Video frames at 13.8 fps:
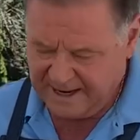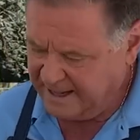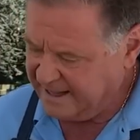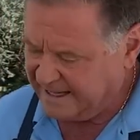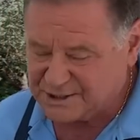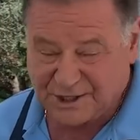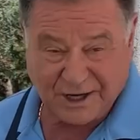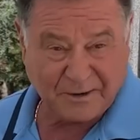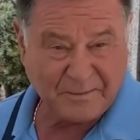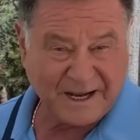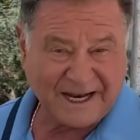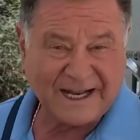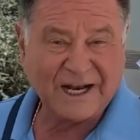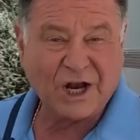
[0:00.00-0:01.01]
That's gonna be
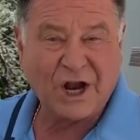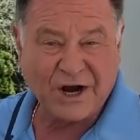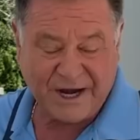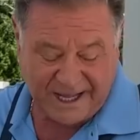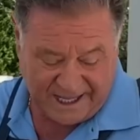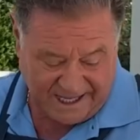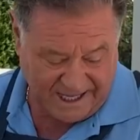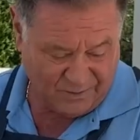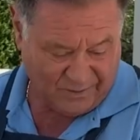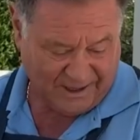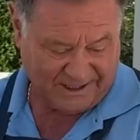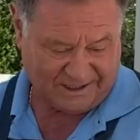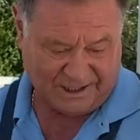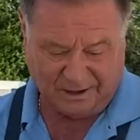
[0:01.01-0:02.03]
a little hard to eat
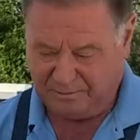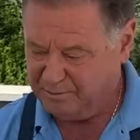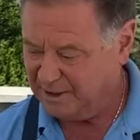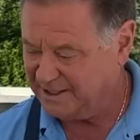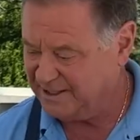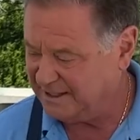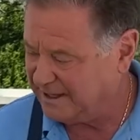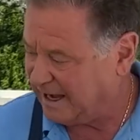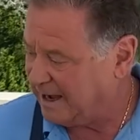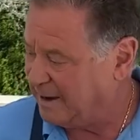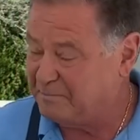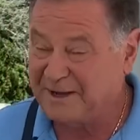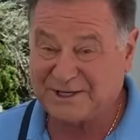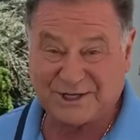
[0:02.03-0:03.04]
right there, but I
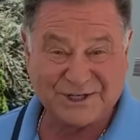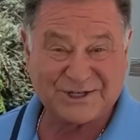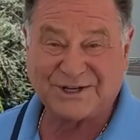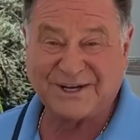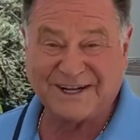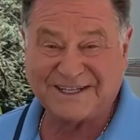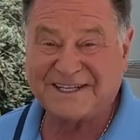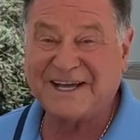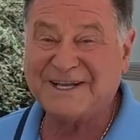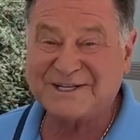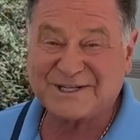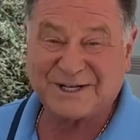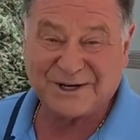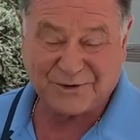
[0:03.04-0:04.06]
bet you it's gonna
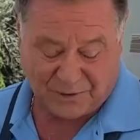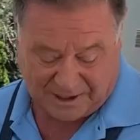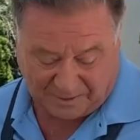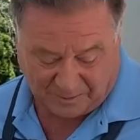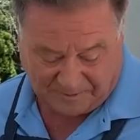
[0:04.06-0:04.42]
taste incredible.